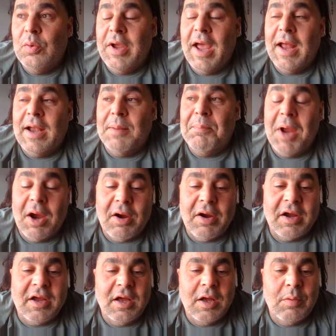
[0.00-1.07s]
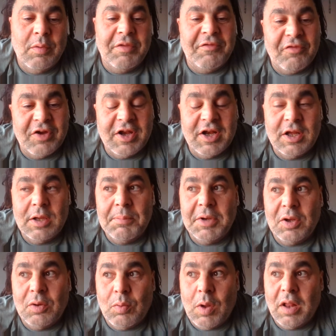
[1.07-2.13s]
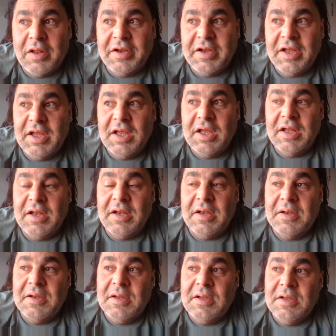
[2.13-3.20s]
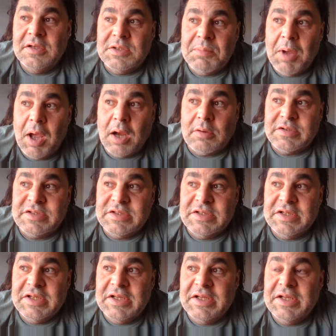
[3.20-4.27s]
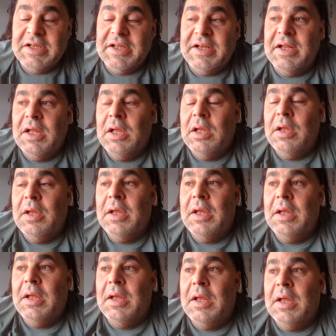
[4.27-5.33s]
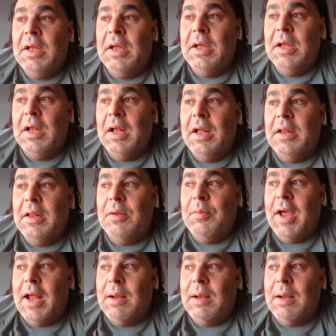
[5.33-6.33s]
we had America with freedom and equality and democracy. And then we